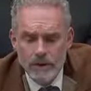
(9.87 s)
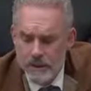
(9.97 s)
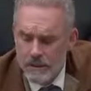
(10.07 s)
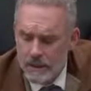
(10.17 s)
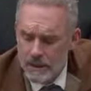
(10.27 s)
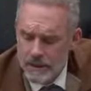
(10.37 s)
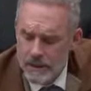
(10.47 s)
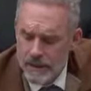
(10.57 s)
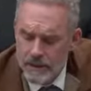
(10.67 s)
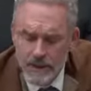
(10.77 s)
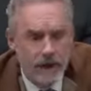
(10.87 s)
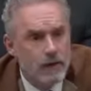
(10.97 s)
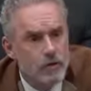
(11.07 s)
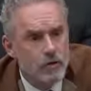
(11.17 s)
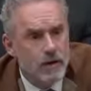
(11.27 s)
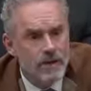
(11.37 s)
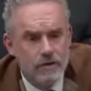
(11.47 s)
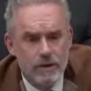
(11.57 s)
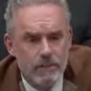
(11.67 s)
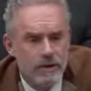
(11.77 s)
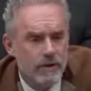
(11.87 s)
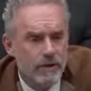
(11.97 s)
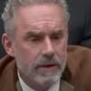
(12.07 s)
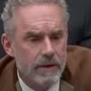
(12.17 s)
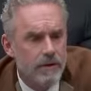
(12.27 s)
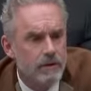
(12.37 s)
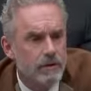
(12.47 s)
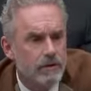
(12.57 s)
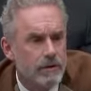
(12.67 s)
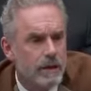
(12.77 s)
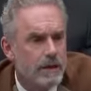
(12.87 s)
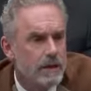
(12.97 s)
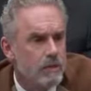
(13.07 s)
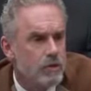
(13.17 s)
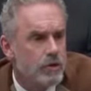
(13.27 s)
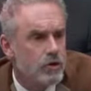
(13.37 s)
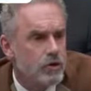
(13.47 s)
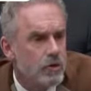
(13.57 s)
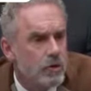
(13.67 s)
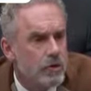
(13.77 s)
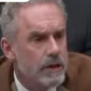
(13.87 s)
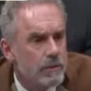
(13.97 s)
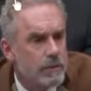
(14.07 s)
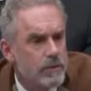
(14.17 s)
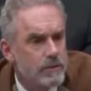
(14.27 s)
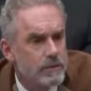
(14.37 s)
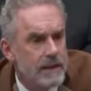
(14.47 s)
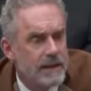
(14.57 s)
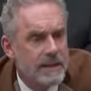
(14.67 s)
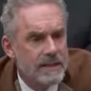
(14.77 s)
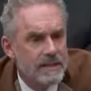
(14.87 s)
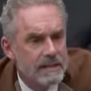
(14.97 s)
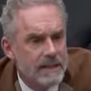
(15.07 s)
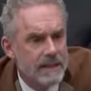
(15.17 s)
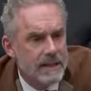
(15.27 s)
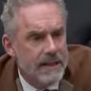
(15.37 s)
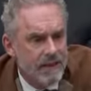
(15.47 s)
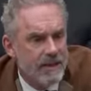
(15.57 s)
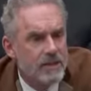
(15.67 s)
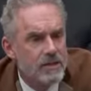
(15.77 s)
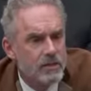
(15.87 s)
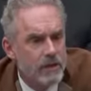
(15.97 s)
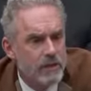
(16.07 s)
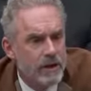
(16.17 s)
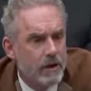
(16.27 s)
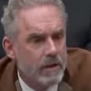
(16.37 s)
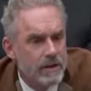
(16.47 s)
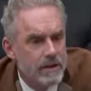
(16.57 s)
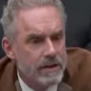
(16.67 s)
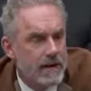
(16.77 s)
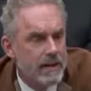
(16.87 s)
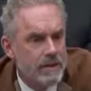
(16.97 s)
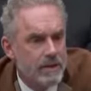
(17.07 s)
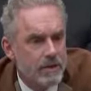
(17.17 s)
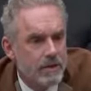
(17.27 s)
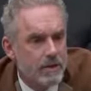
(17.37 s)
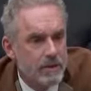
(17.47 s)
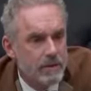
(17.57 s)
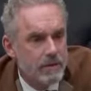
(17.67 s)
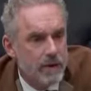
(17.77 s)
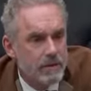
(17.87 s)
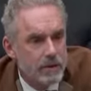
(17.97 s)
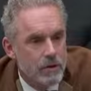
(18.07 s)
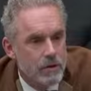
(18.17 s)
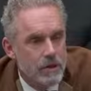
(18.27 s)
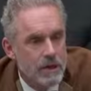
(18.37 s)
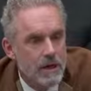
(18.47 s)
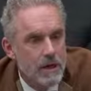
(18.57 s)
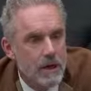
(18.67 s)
reason the entire transcript of an interview that I did with Joe Rogan was submitted as evidence with regards to the unacceptability of my views.